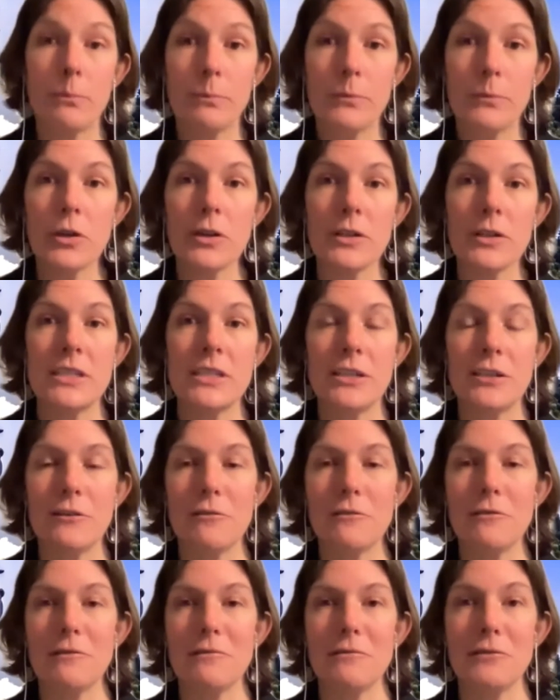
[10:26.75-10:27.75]
good
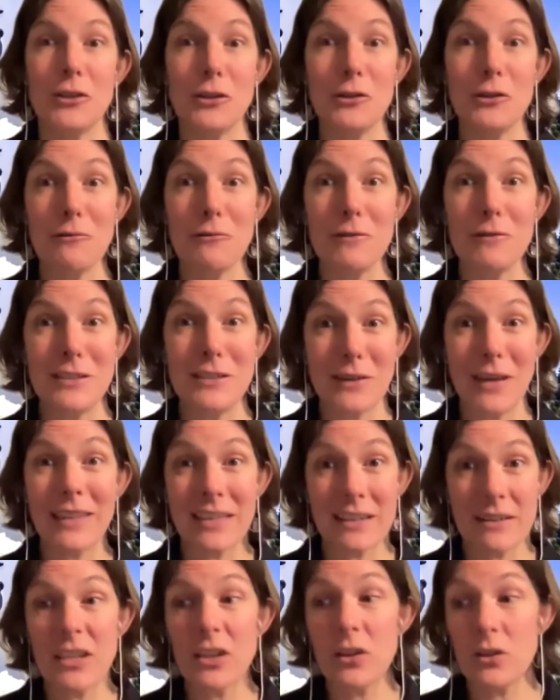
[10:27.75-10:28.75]
to do to get
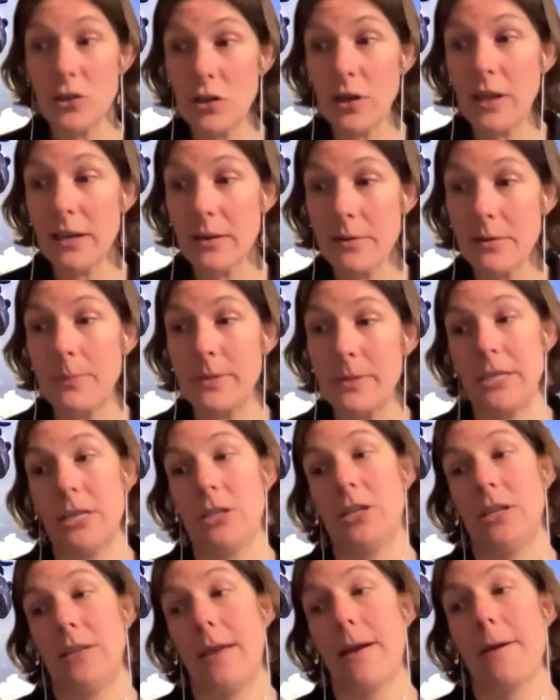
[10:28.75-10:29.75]
a
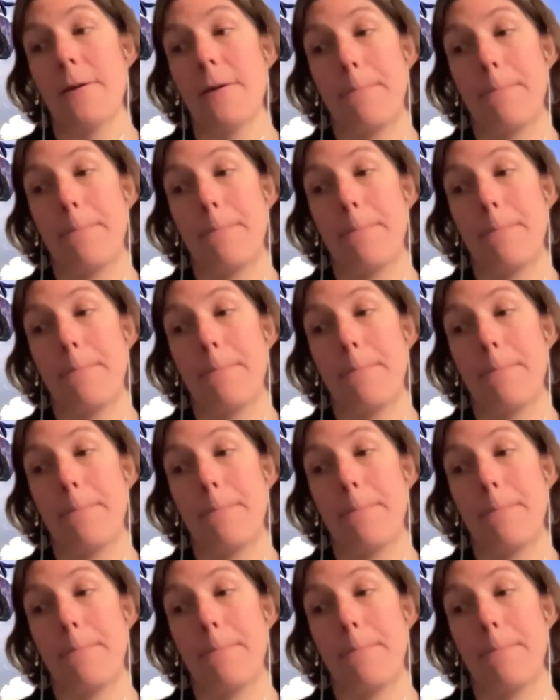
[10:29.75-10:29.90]
position there.